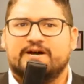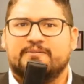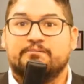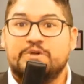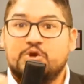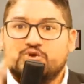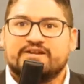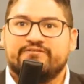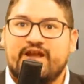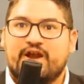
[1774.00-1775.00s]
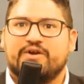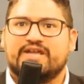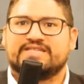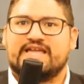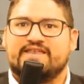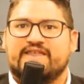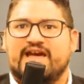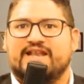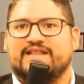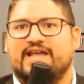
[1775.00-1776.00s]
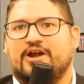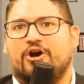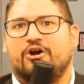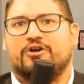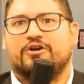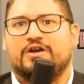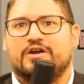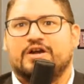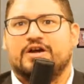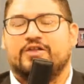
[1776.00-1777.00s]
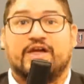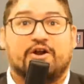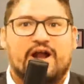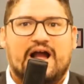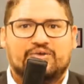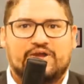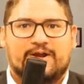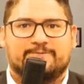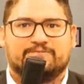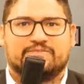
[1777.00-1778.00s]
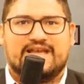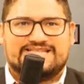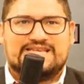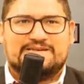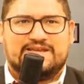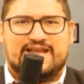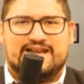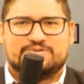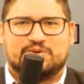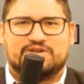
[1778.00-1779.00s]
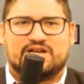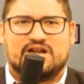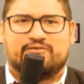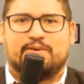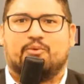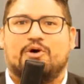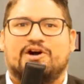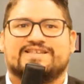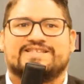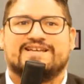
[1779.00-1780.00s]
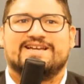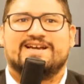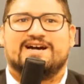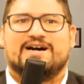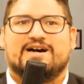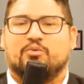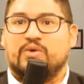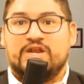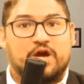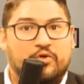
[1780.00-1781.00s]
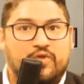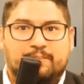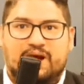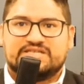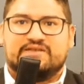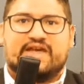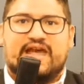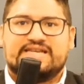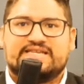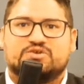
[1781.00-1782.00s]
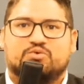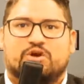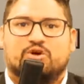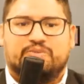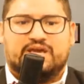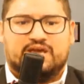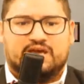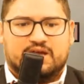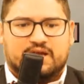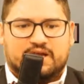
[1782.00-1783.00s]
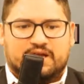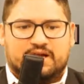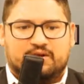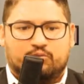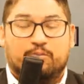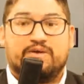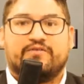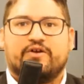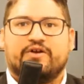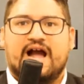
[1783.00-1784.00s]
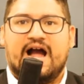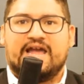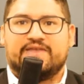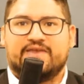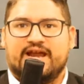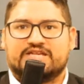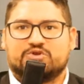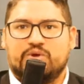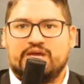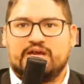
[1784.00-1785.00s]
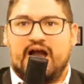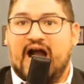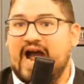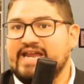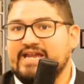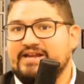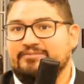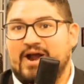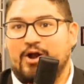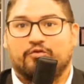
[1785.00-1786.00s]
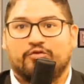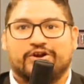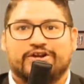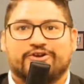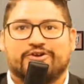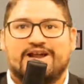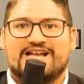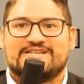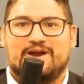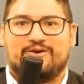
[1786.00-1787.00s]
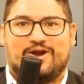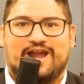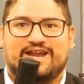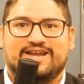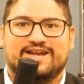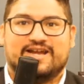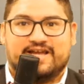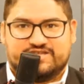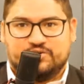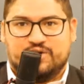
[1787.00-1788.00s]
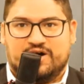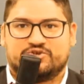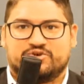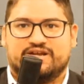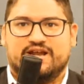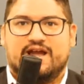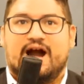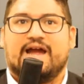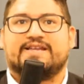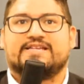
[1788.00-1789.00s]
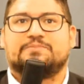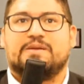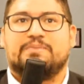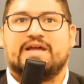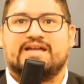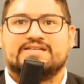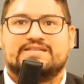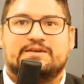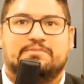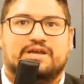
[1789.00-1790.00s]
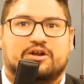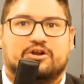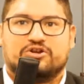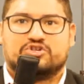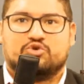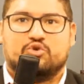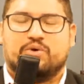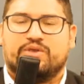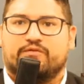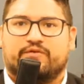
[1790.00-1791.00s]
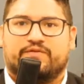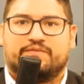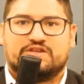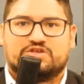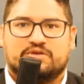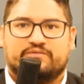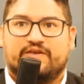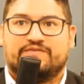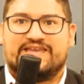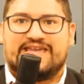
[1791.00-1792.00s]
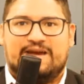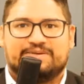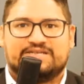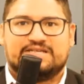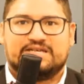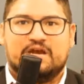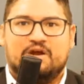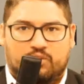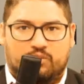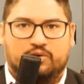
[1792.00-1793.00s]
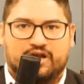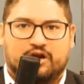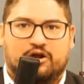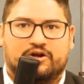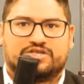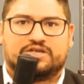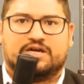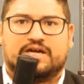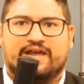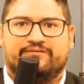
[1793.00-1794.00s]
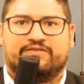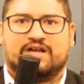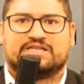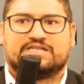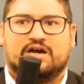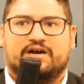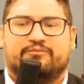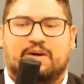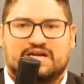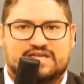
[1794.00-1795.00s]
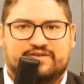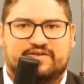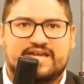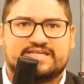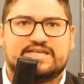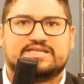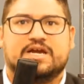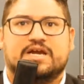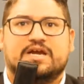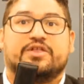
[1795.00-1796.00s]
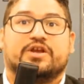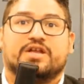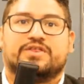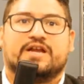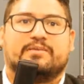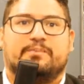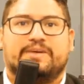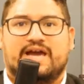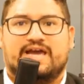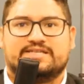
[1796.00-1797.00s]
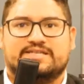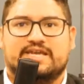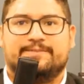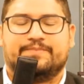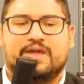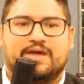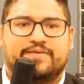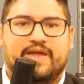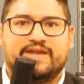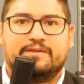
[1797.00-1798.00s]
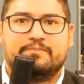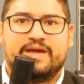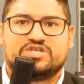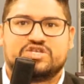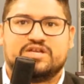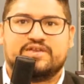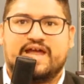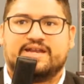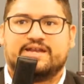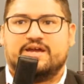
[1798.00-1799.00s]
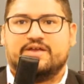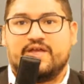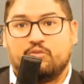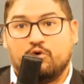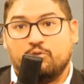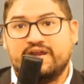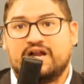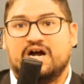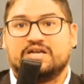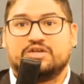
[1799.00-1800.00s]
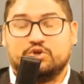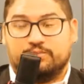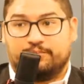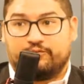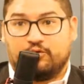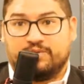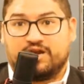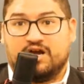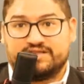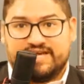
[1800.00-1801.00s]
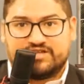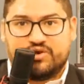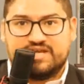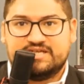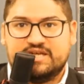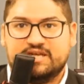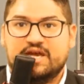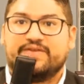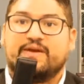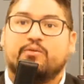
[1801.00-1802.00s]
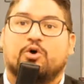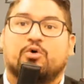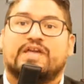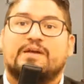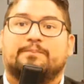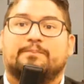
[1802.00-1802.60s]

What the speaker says: mutant variants that are out there. It seems that is what the government wants. We know that positive cases will be very high in the next week. My over-under, asked by Ryan, is 200. I anticipate BISD being a large school with over 50 campuses. We will get a large influx of positive cases. The good thing about BISD, they did mention that they will be performing contact tracing. They will keep